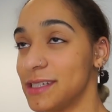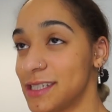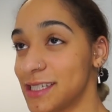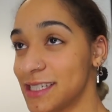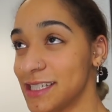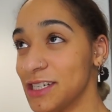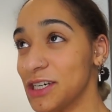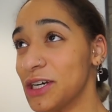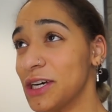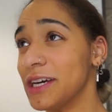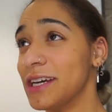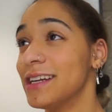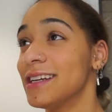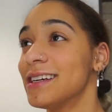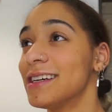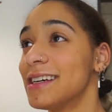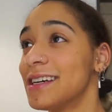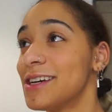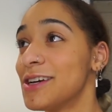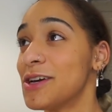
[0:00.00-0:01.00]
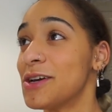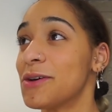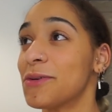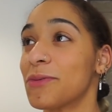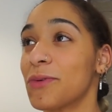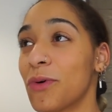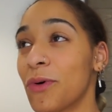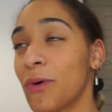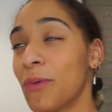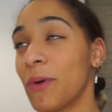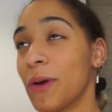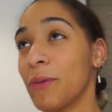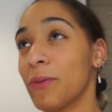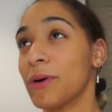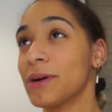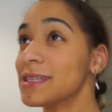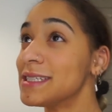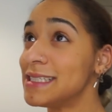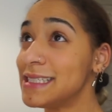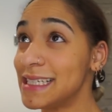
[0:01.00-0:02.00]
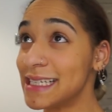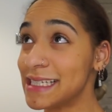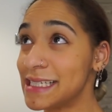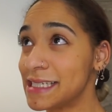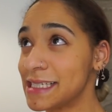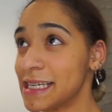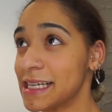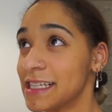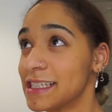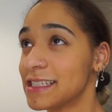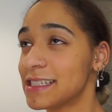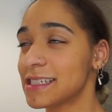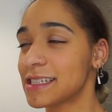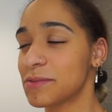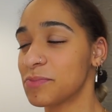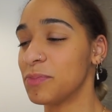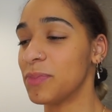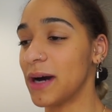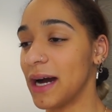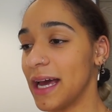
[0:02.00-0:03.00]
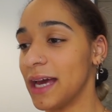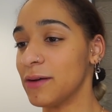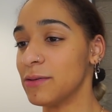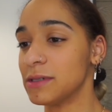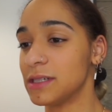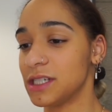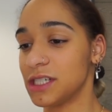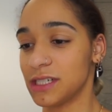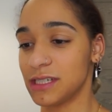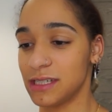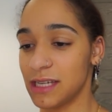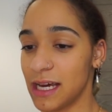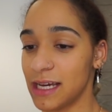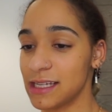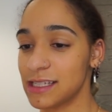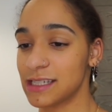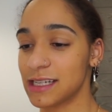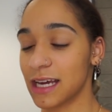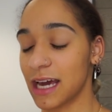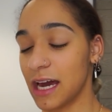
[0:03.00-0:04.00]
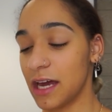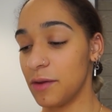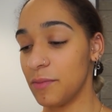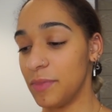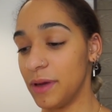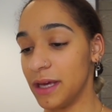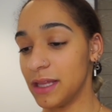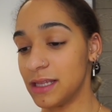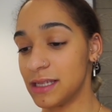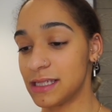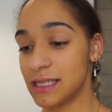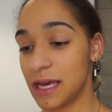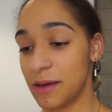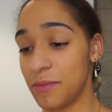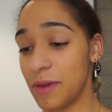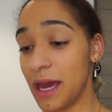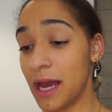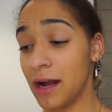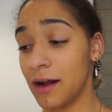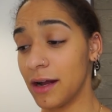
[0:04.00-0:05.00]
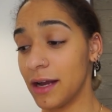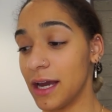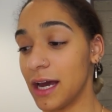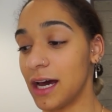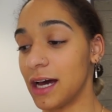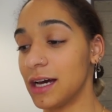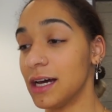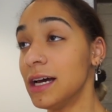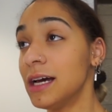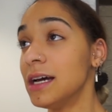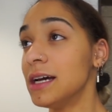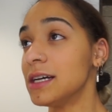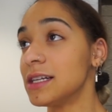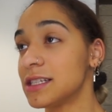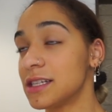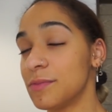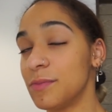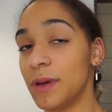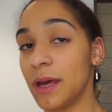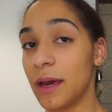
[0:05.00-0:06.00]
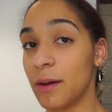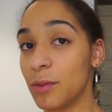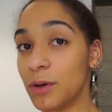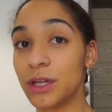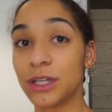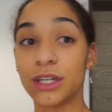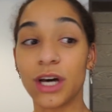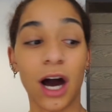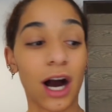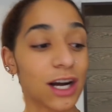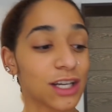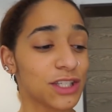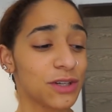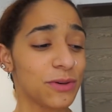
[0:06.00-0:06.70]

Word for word: stood, or we were distanced, but it was just nice to kind of be in the same area, to be able to talk